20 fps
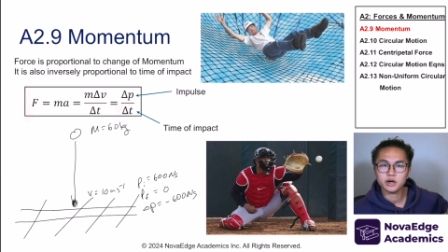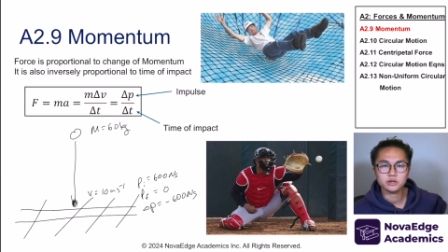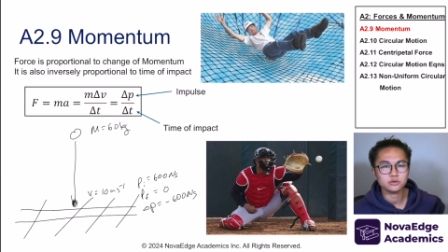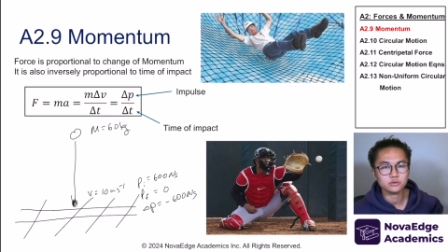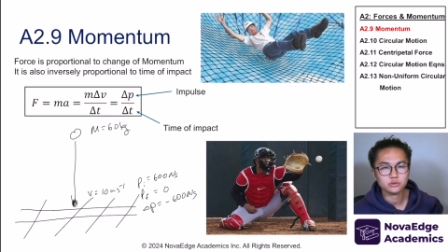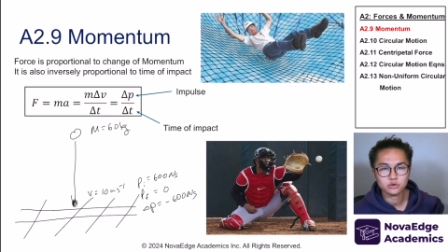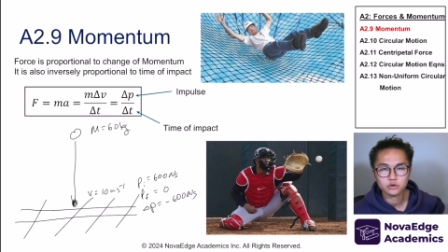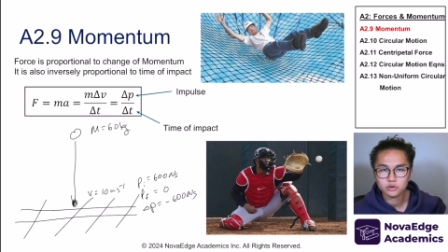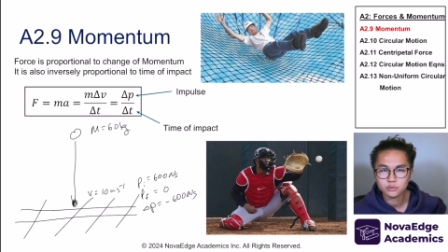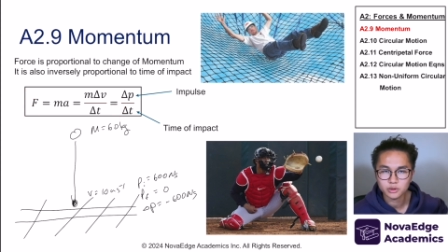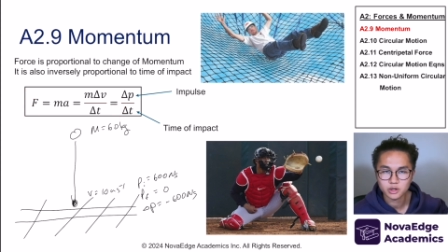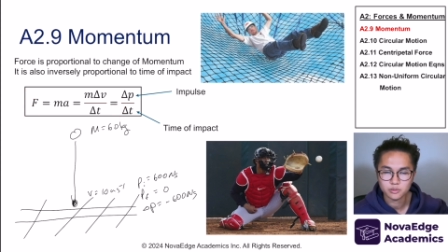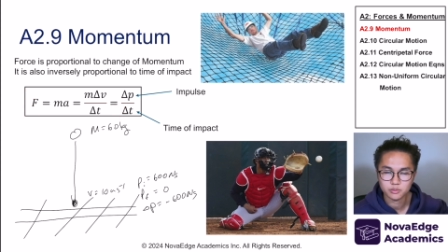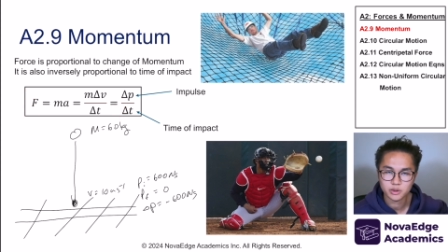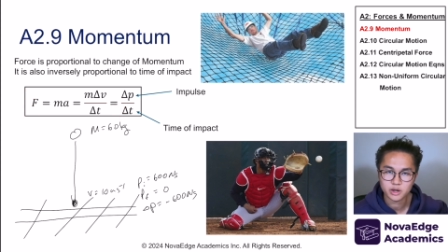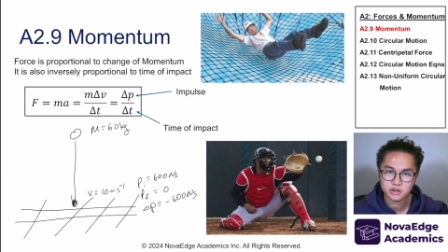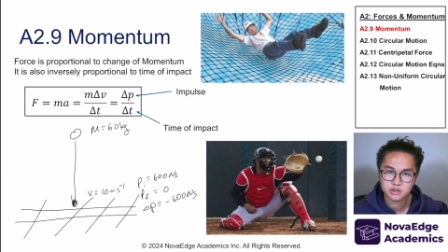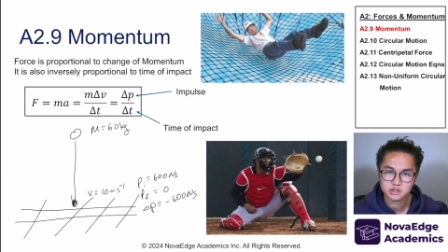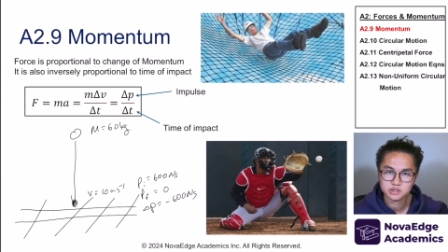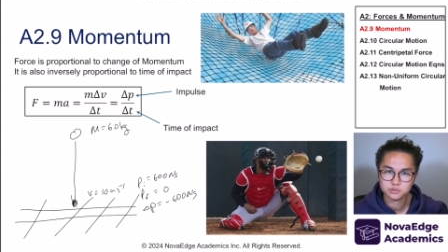don't hurt my
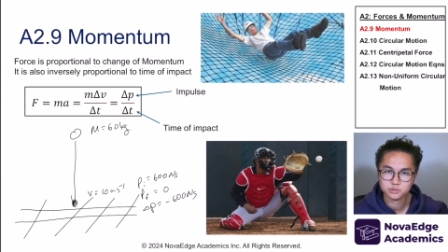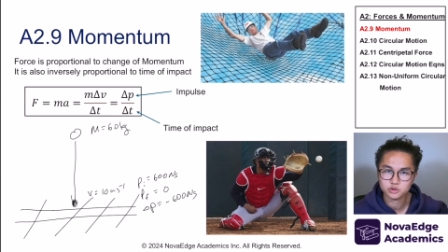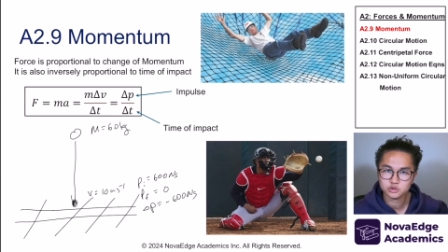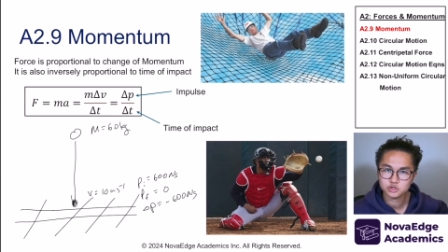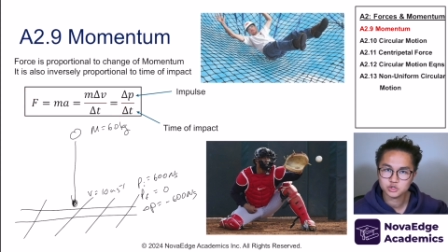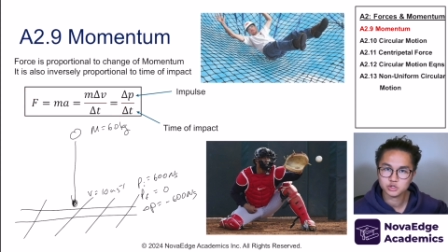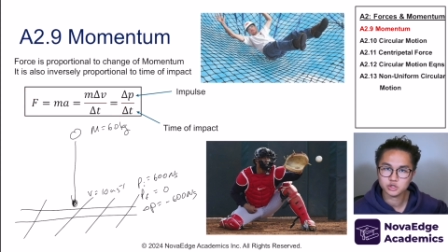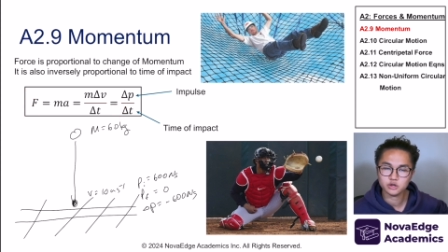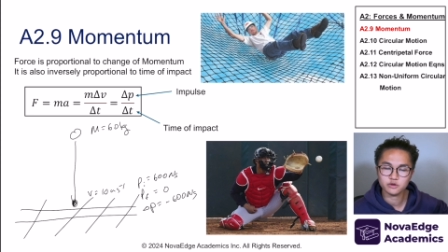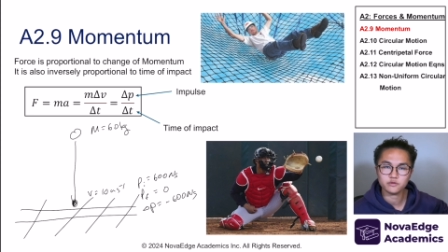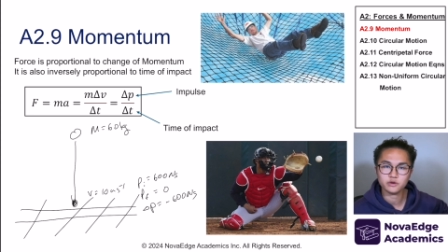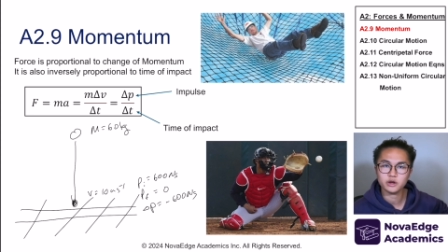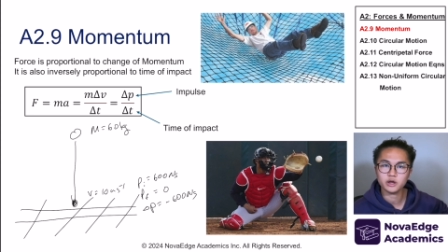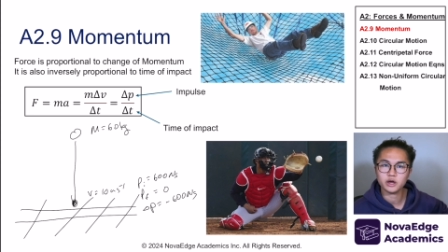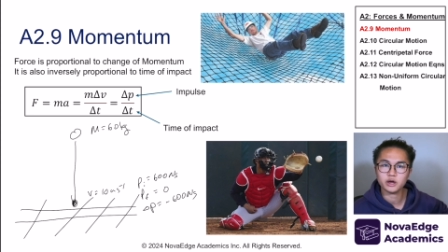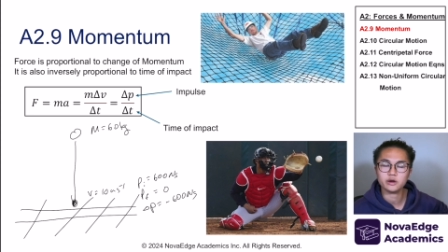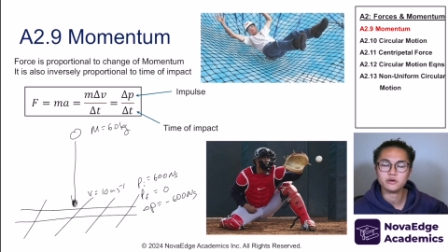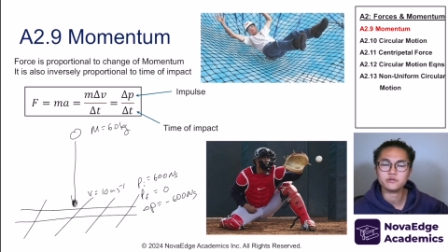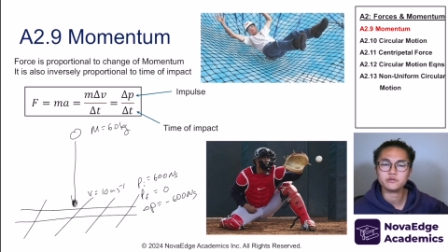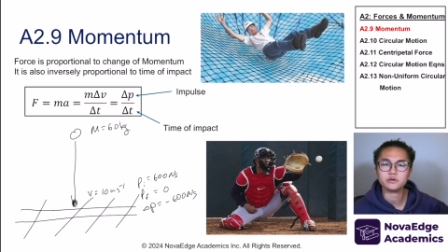back as much if I
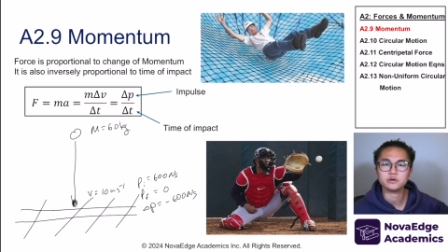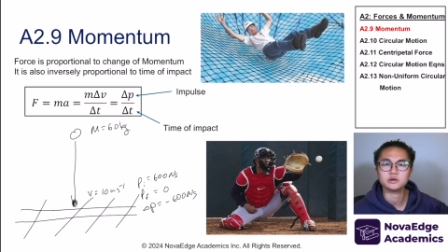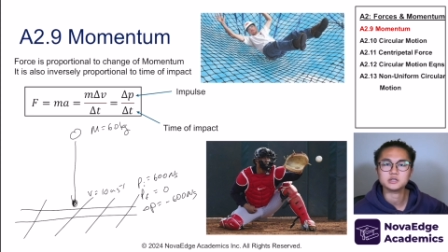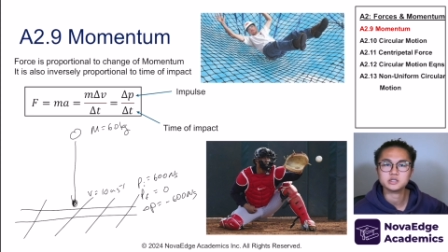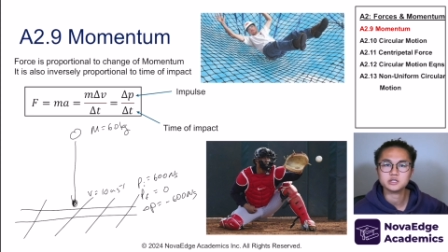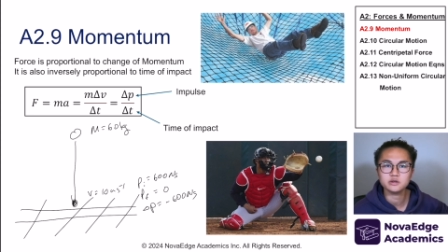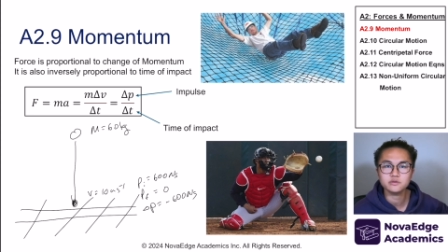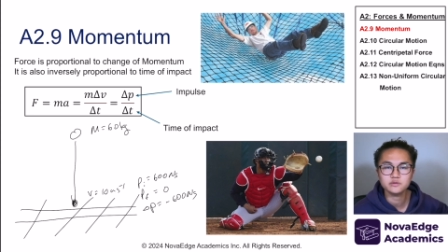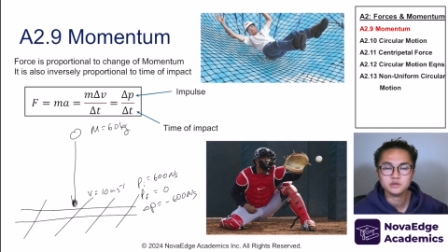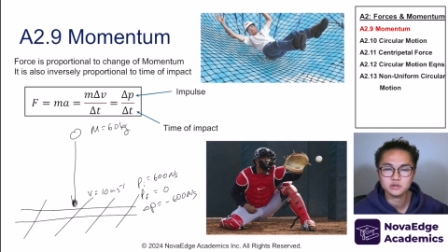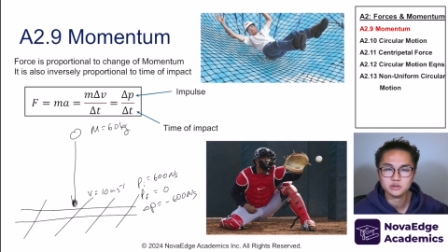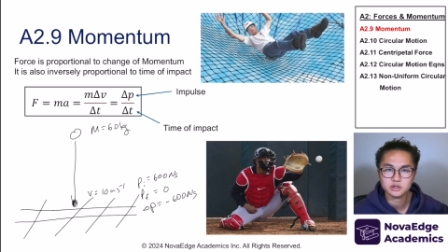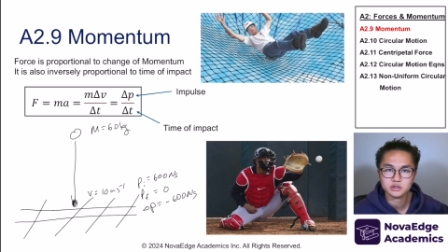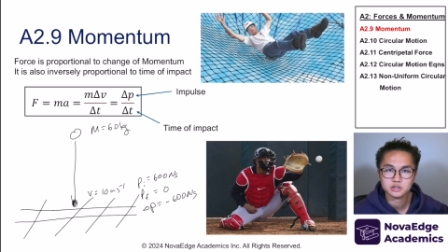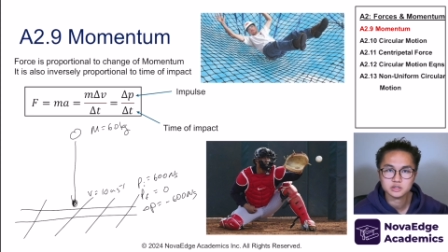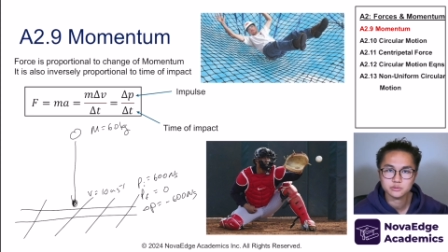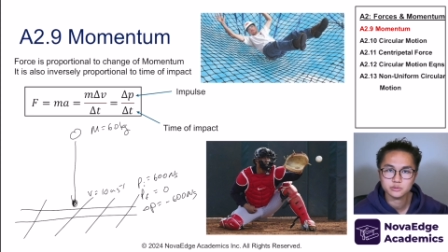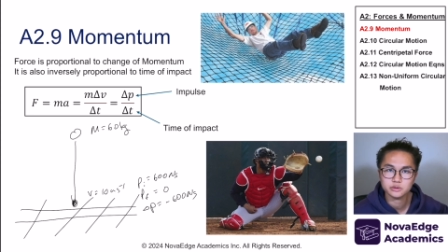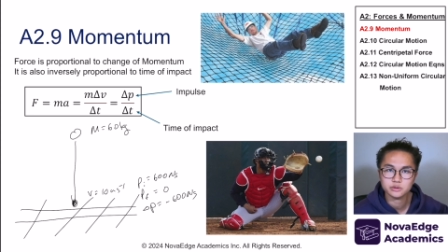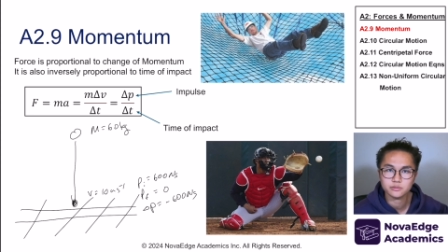have a safety net
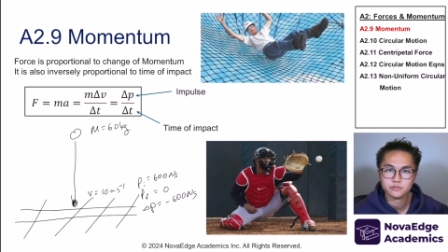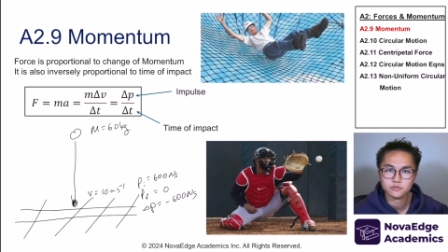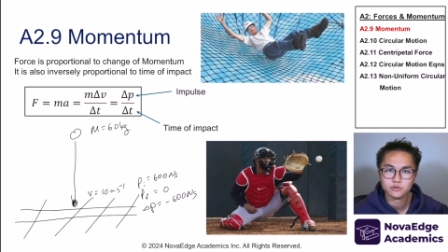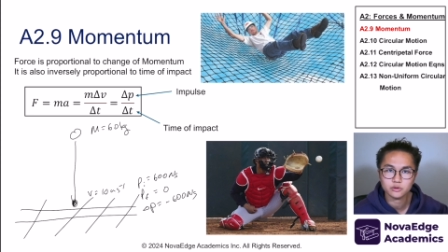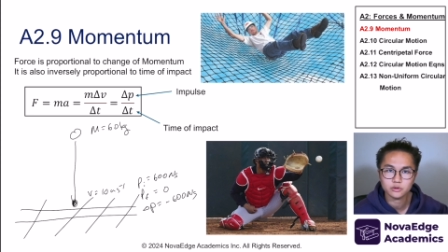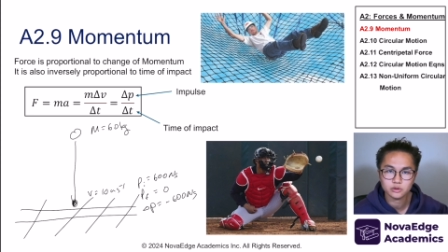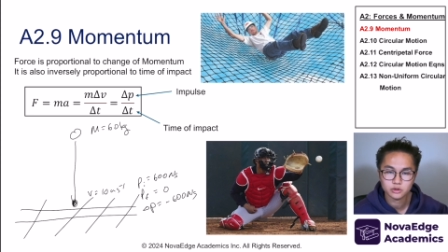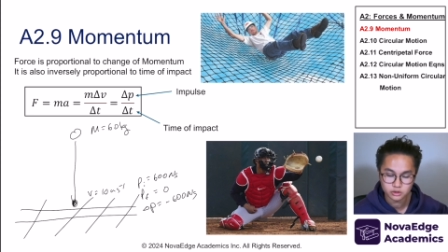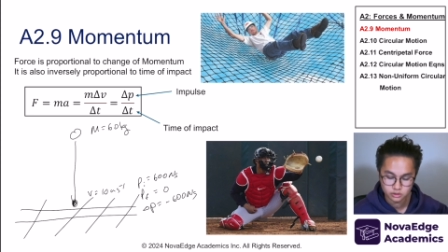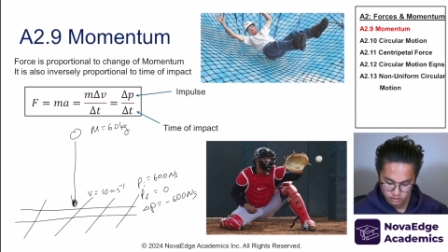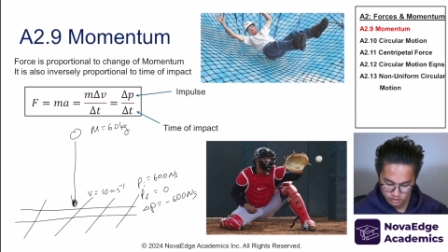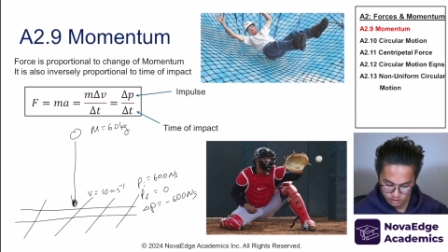when I'm falling.